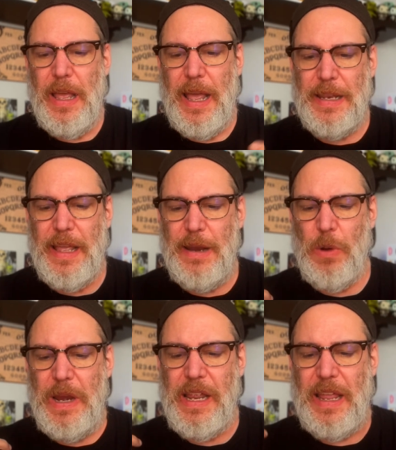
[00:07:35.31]
And then
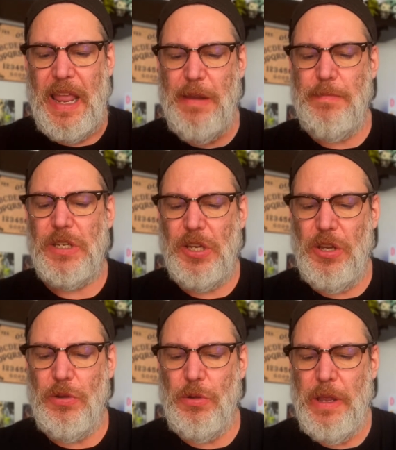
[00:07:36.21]
when he came
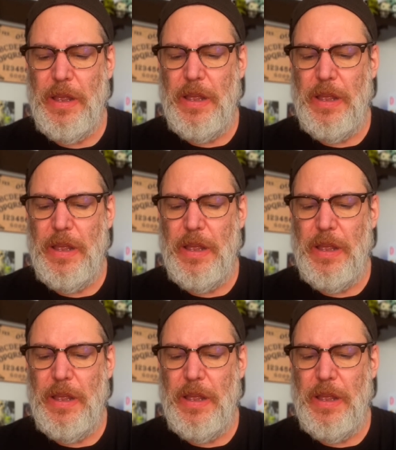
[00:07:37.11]
to,